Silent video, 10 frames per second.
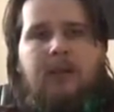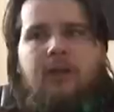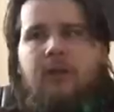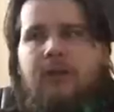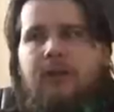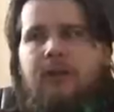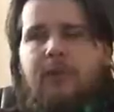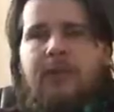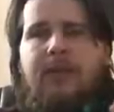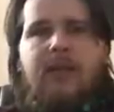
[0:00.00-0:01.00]
You know, if
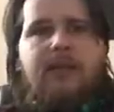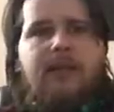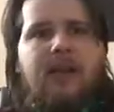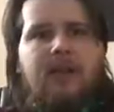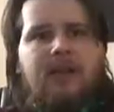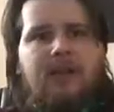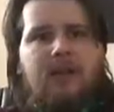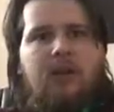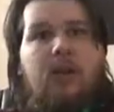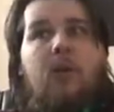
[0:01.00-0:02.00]
somebody gets
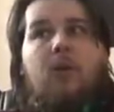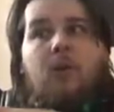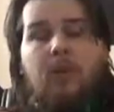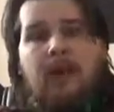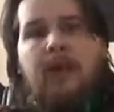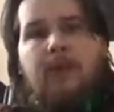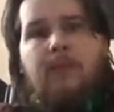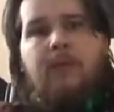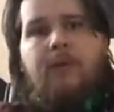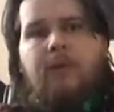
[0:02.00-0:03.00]
cancer, we
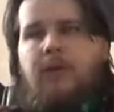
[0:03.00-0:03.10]
help them.